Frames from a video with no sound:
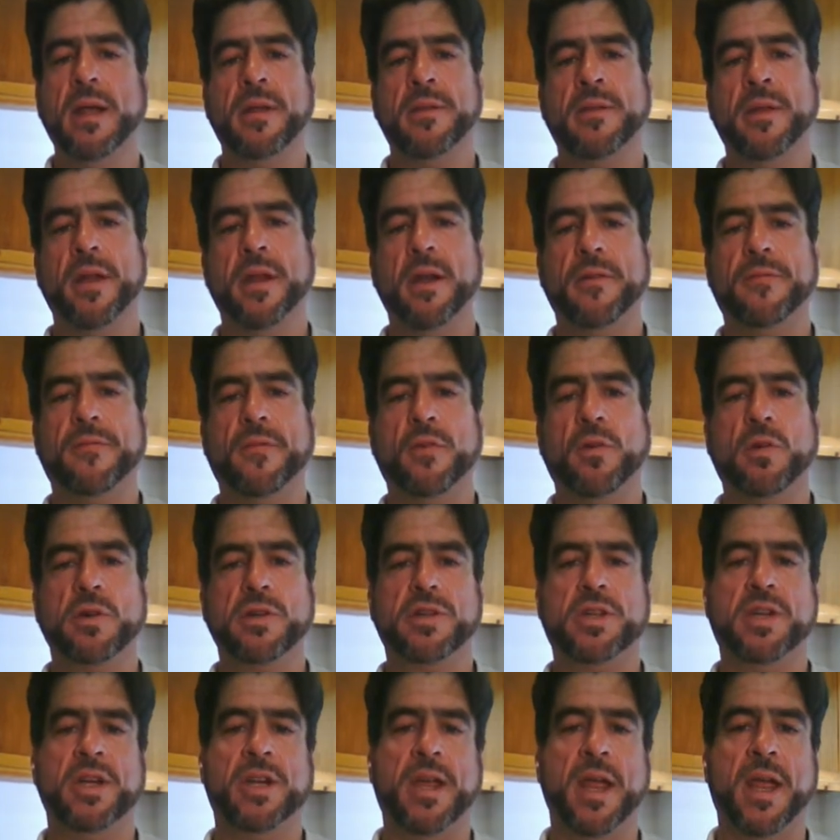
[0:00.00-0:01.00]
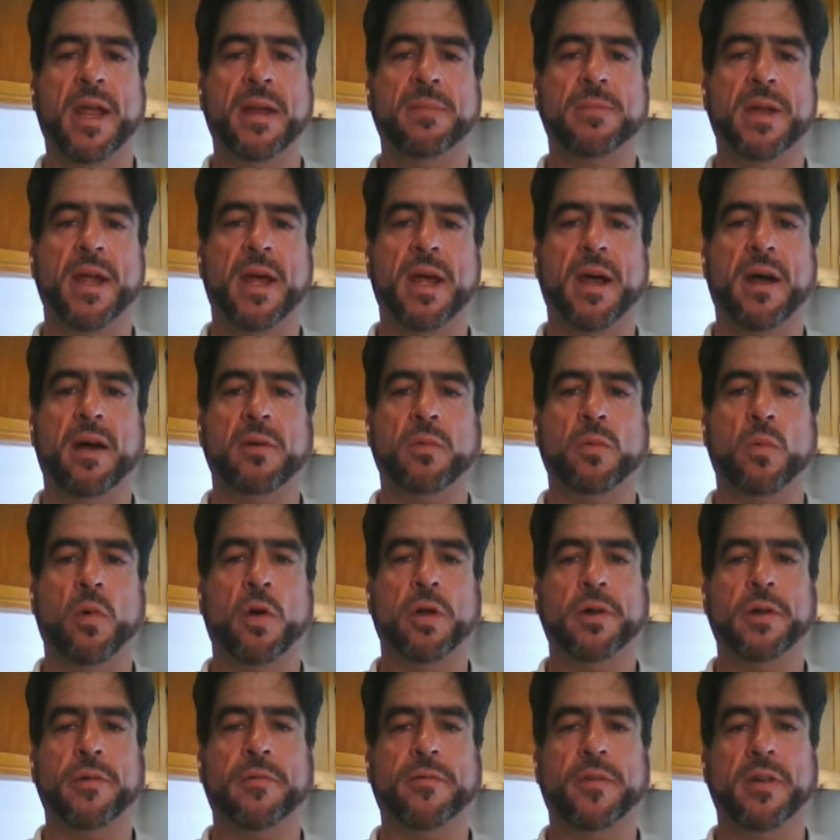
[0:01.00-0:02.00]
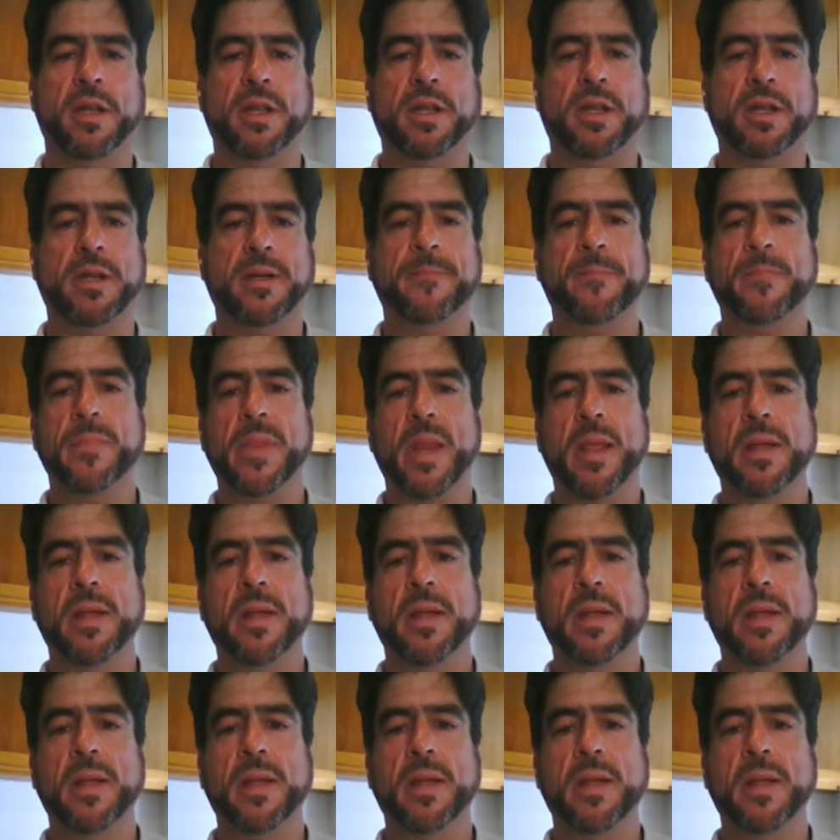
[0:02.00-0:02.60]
Therefore she came down wonderfully.